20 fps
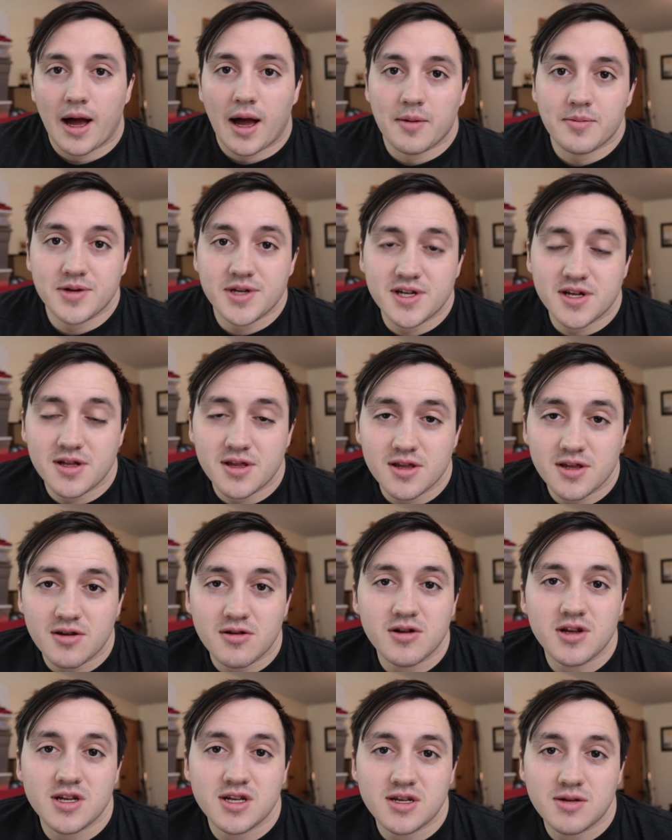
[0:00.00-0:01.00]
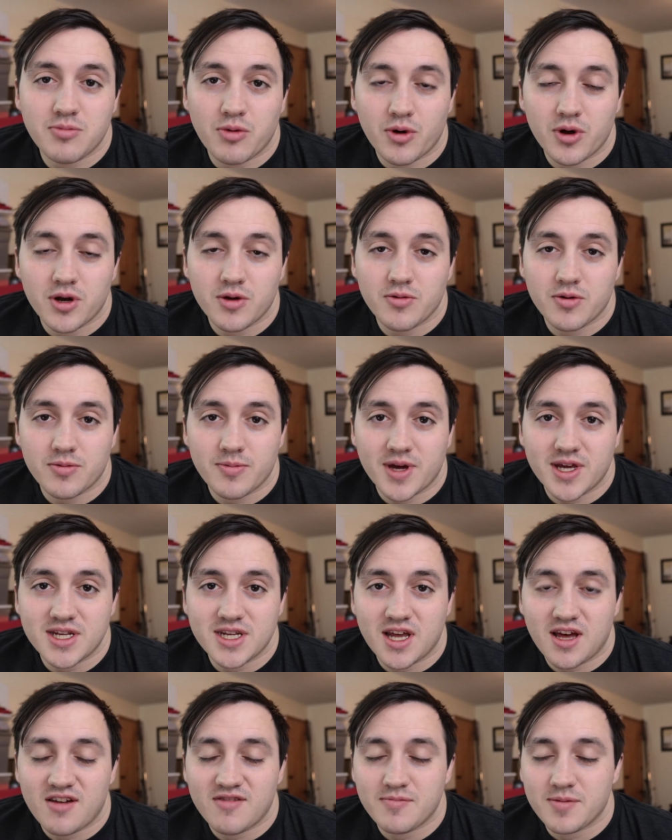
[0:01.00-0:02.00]
I'm still a little disappointed with
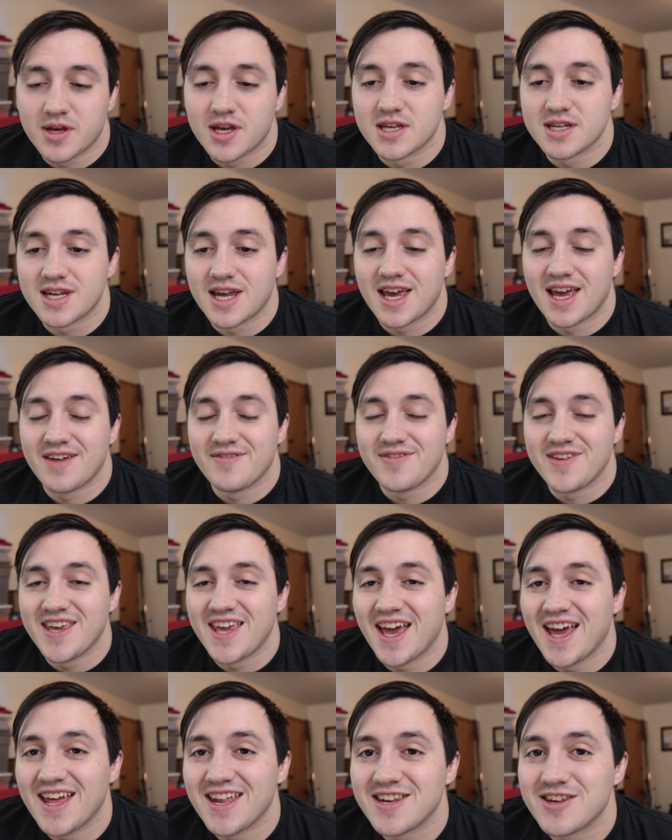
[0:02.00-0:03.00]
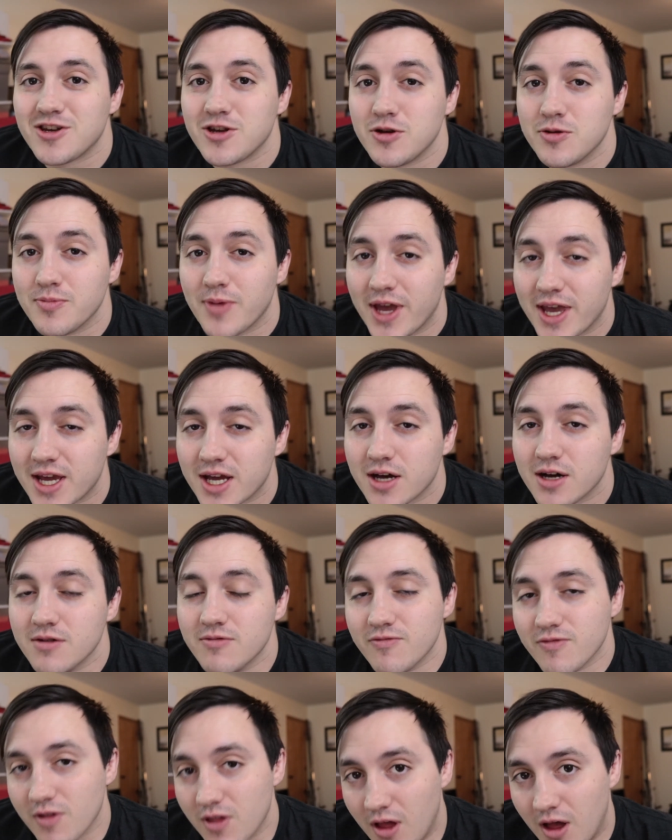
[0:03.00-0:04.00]
myself because I have yet to make a
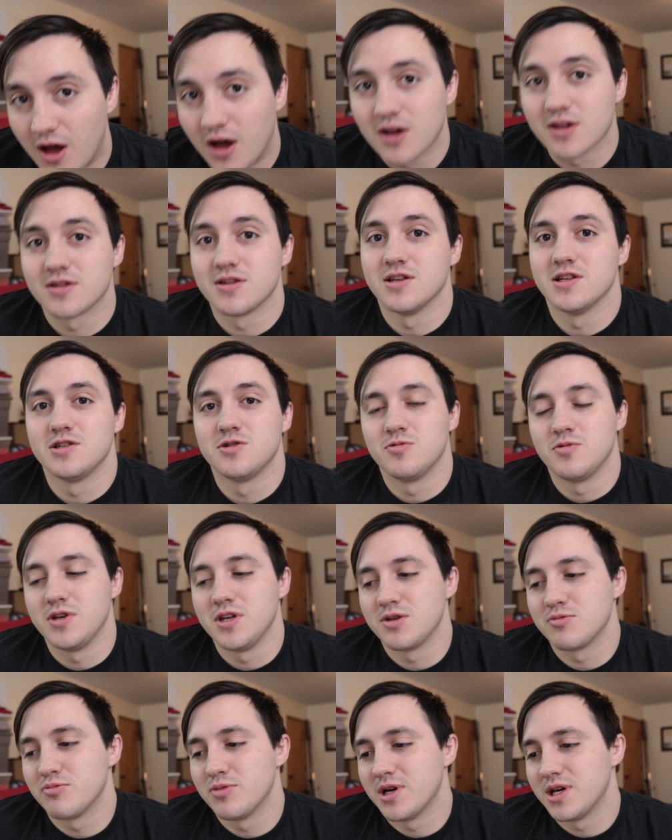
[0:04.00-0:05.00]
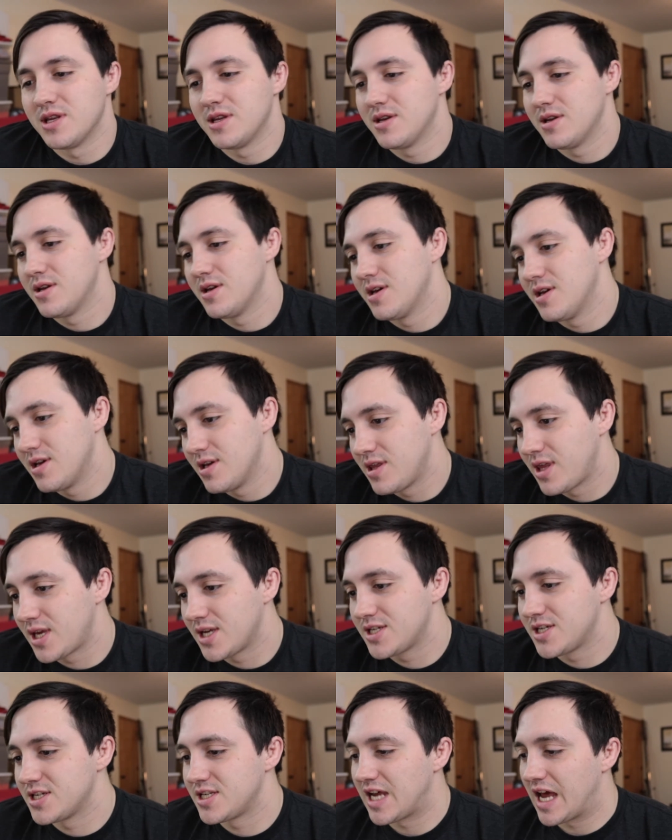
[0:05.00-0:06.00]
vlog this week, but
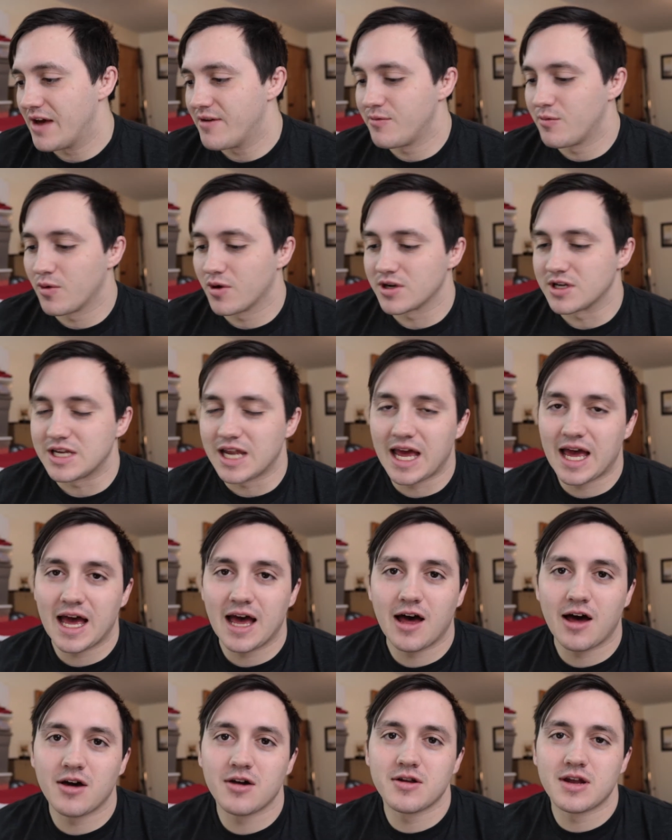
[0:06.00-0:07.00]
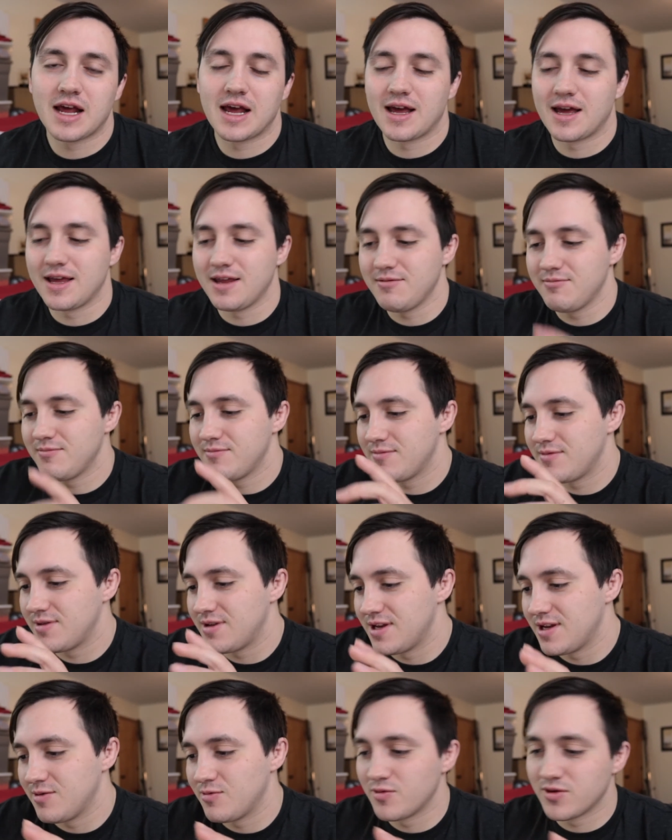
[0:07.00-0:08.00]
things just haven't worked out. I
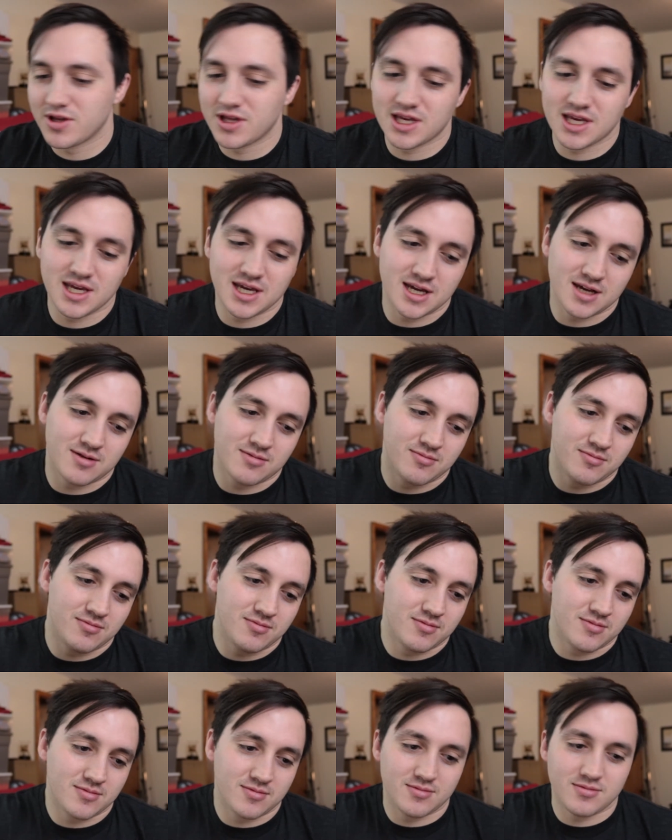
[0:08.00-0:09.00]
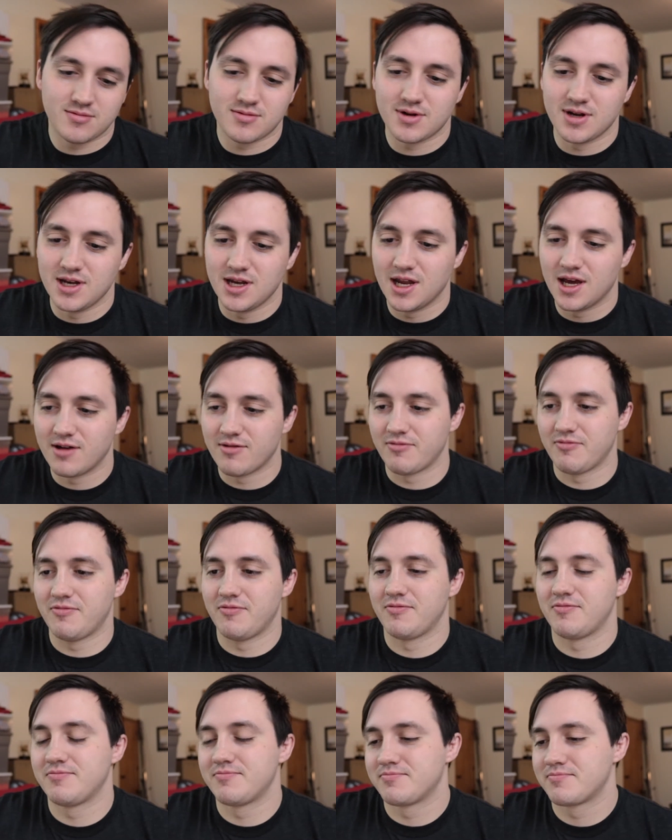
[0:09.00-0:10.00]
didn't really get
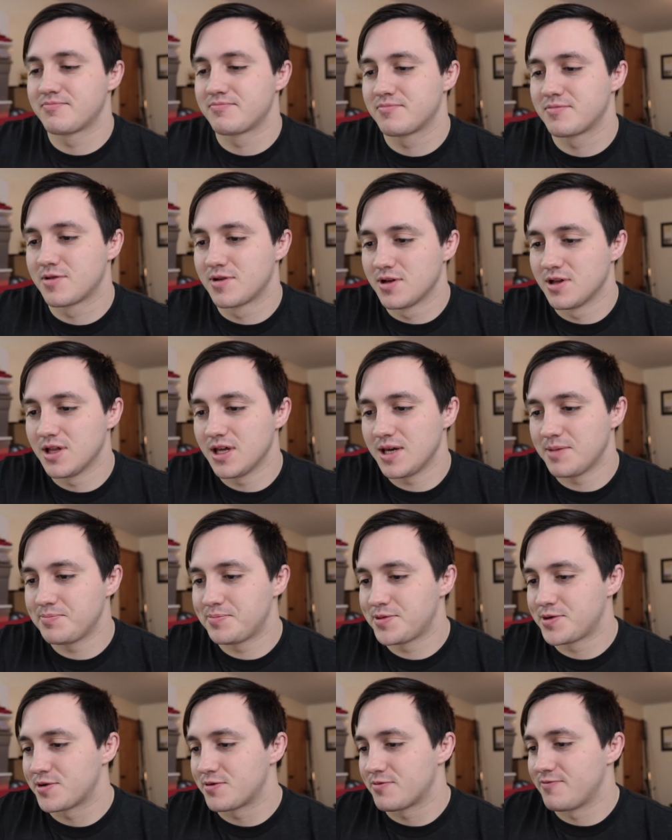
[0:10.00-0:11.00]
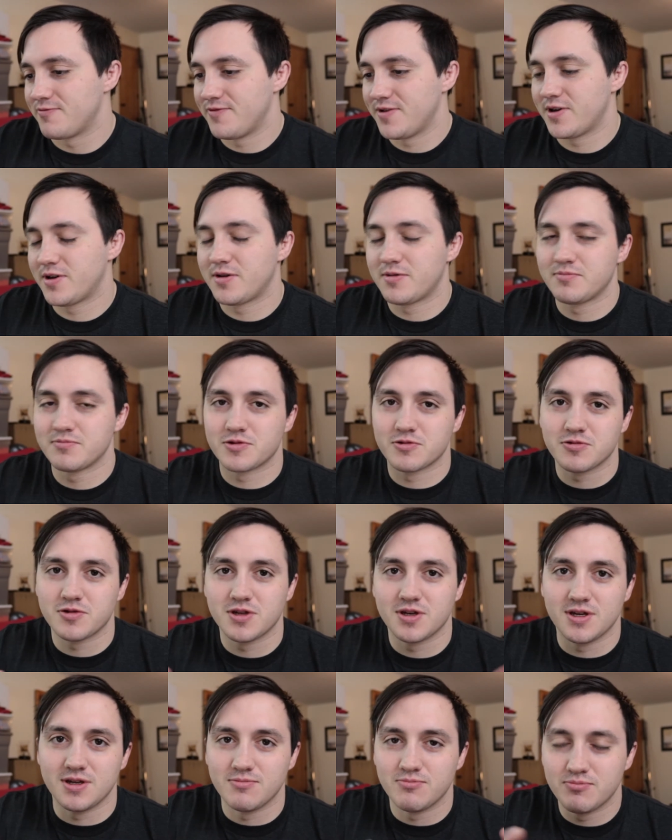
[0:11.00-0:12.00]
enough clips or film to
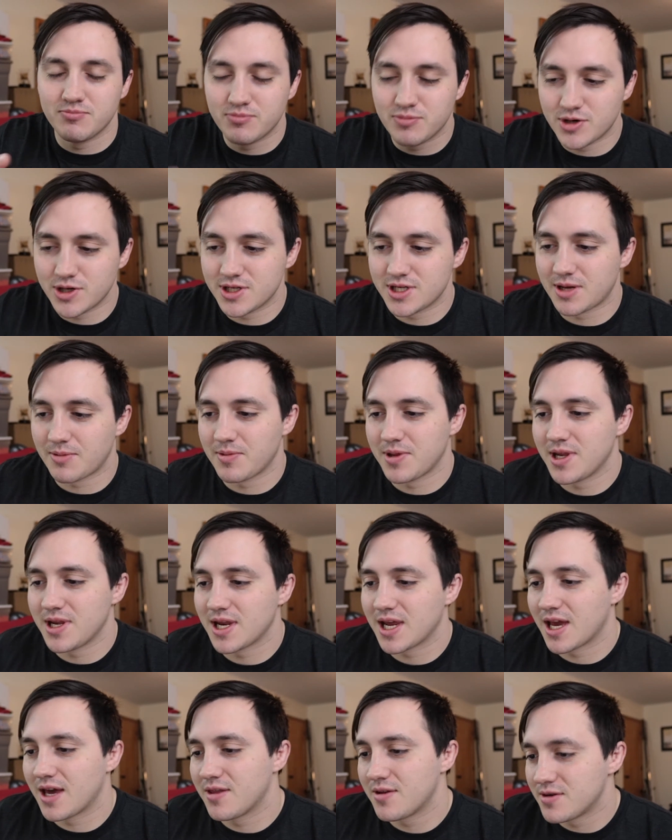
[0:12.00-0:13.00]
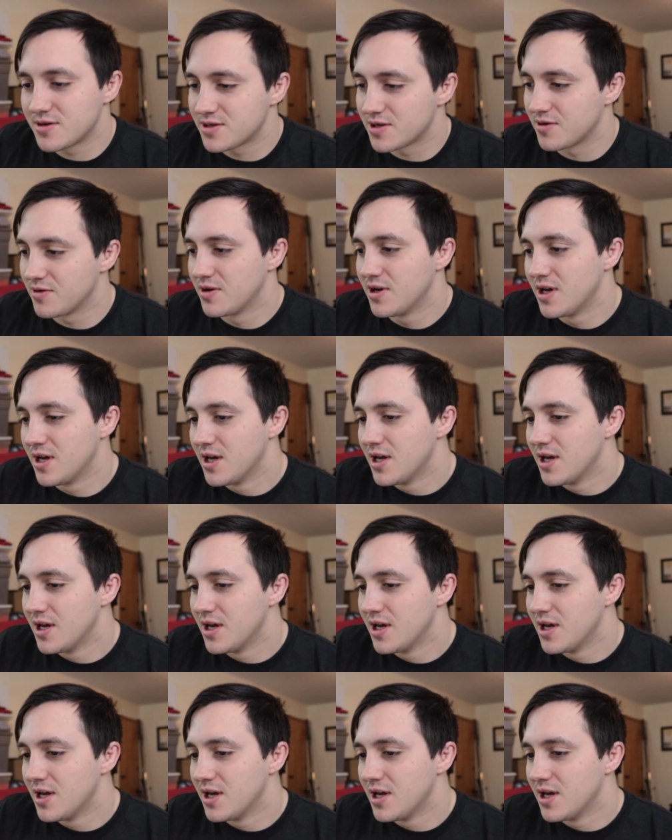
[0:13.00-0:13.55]
really put something together, so